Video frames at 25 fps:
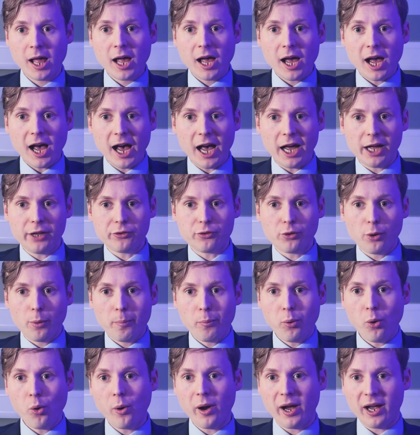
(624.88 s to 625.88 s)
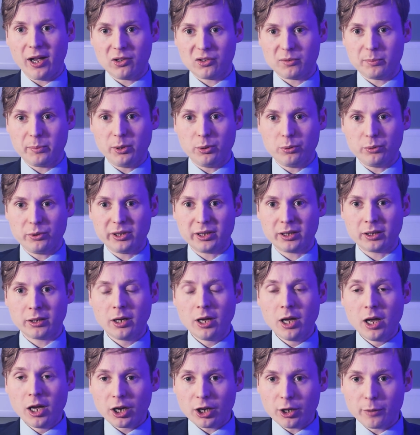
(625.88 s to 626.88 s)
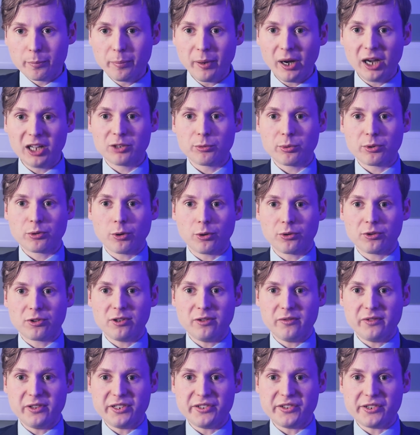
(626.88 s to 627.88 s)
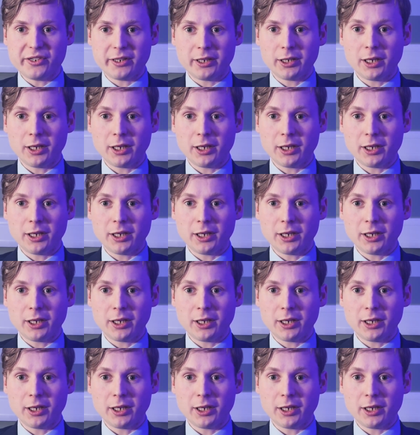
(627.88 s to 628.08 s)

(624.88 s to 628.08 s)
and poor house building combined with quantitative easing.